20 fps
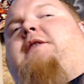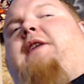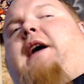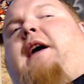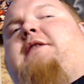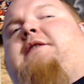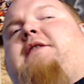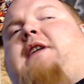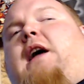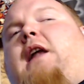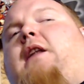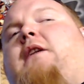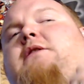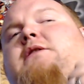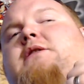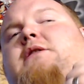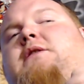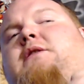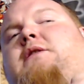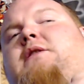dollars
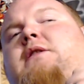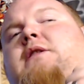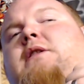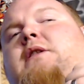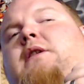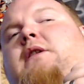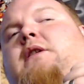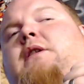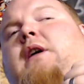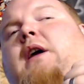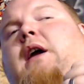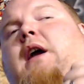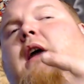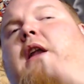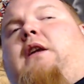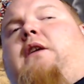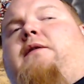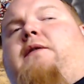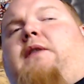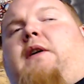and your
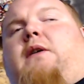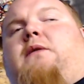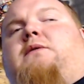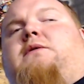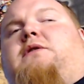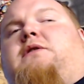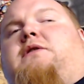votes.